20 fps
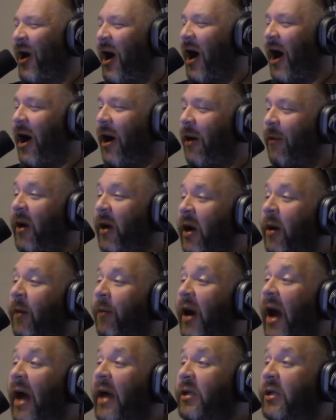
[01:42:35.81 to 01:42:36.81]
Um,
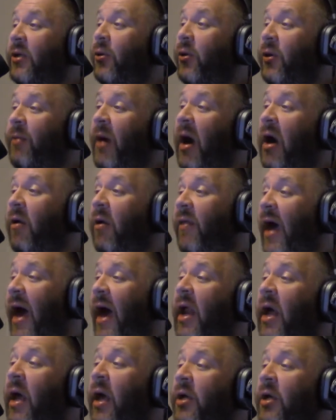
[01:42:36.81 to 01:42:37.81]
but I do admire
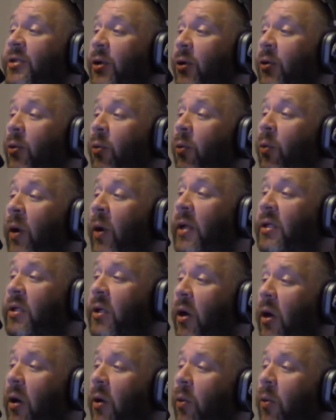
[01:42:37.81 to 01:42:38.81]
that. So what
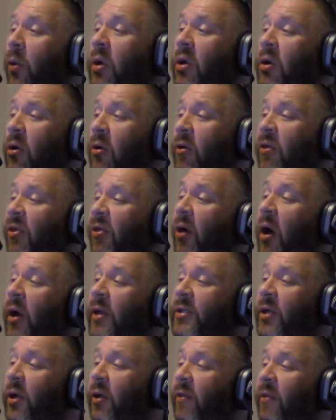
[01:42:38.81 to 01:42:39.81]
what are your
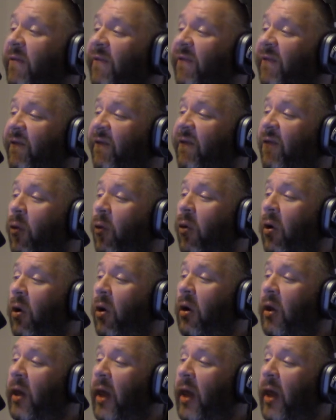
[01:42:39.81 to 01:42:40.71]
thoughts on the four?